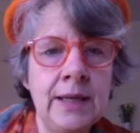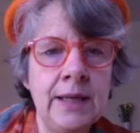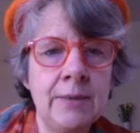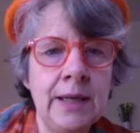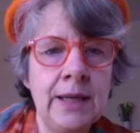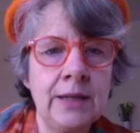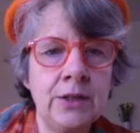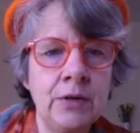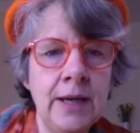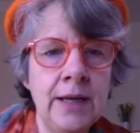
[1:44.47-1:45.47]
let me get it
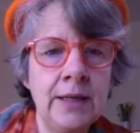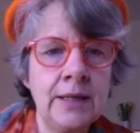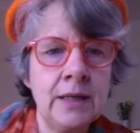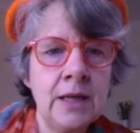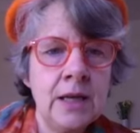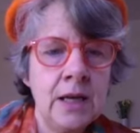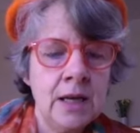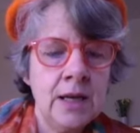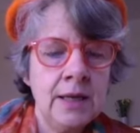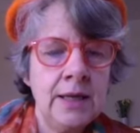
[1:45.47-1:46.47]
straight.
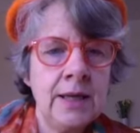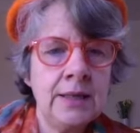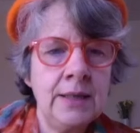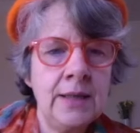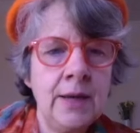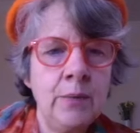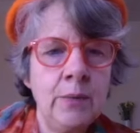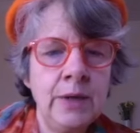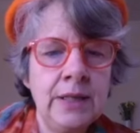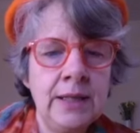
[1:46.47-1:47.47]
Yesterday
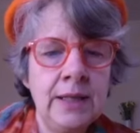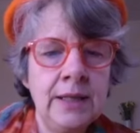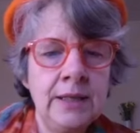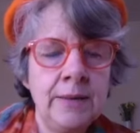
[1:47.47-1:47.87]
we did